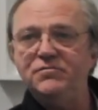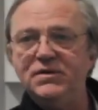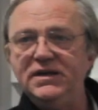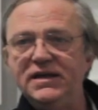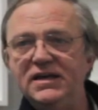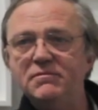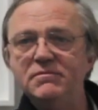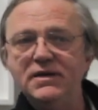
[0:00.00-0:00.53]
of
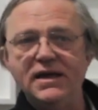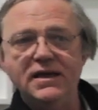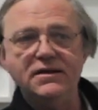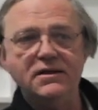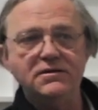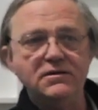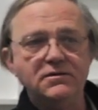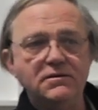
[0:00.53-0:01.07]
PM
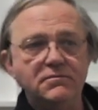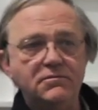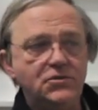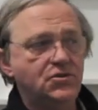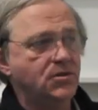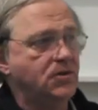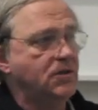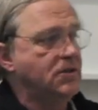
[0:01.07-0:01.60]
and other
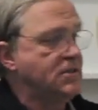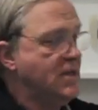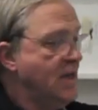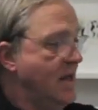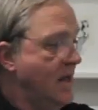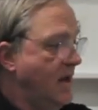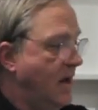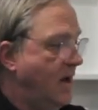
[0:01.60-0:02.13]
journals.
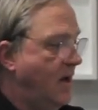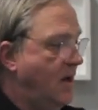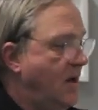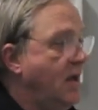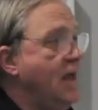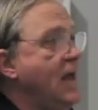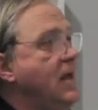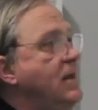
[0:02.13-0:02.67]

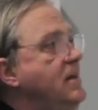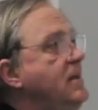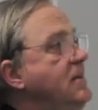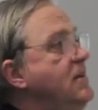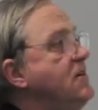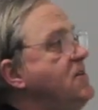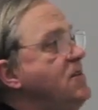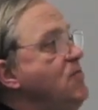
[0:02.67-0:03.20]
Uh, and
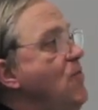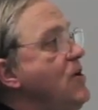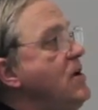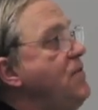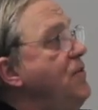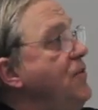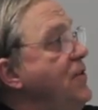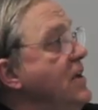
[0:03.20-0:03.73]
there's some
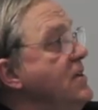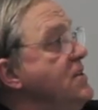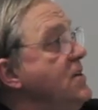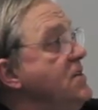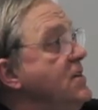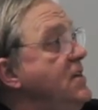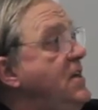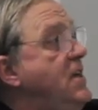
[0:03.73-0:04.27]
wonderful things.
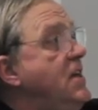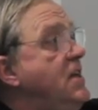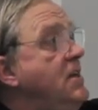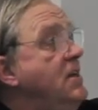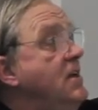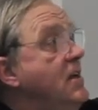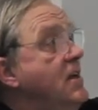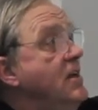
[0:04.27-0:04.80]
There's a
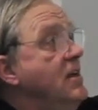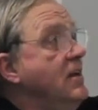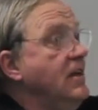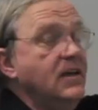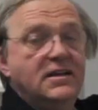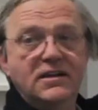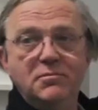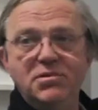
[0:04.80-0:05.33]
kid
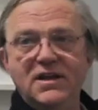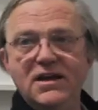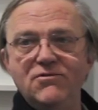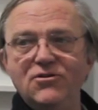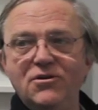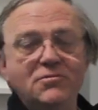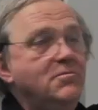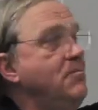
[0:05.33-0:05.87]
in a
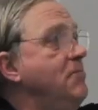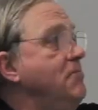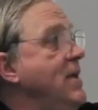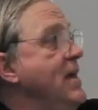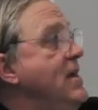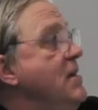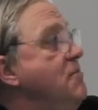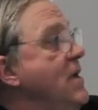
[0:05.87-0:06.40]
playroom
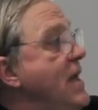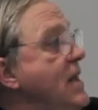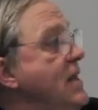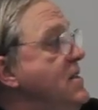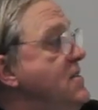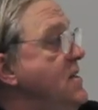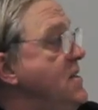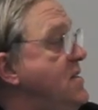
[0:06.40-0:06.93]
making
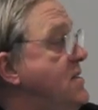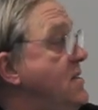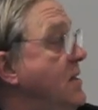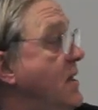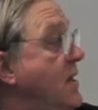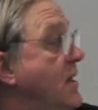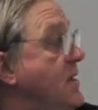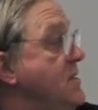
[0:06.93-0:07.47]
paintings. This
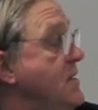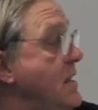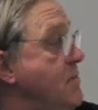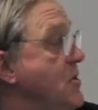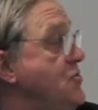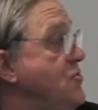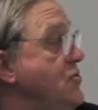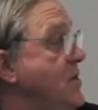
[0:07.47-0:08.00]
uh, is an
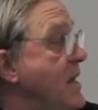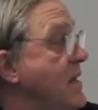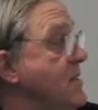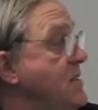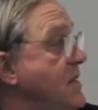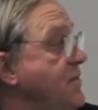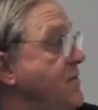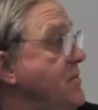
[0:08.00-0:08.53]
image, we can't
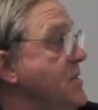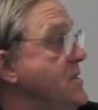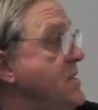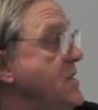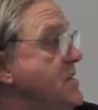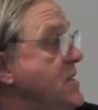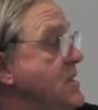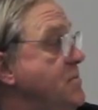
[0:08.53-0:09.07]
see it from this
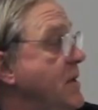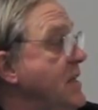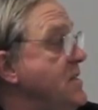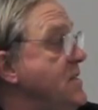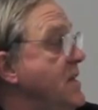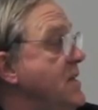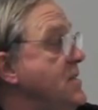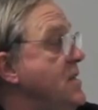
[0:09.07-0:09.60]
distance, but it
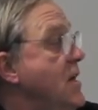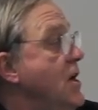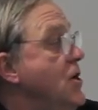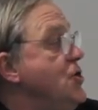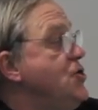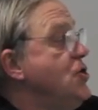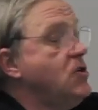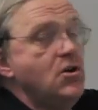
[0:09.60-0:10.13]
says
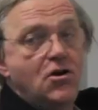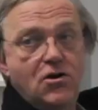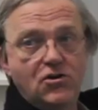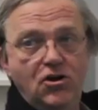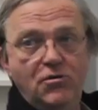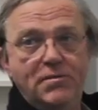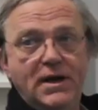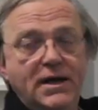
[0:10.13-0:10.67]

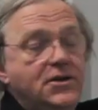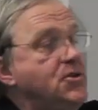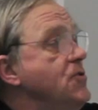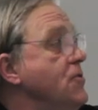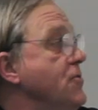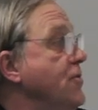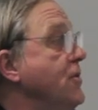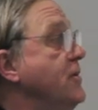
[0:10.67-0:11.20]
Chicago by
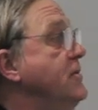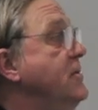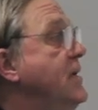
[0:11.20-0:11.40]
Turner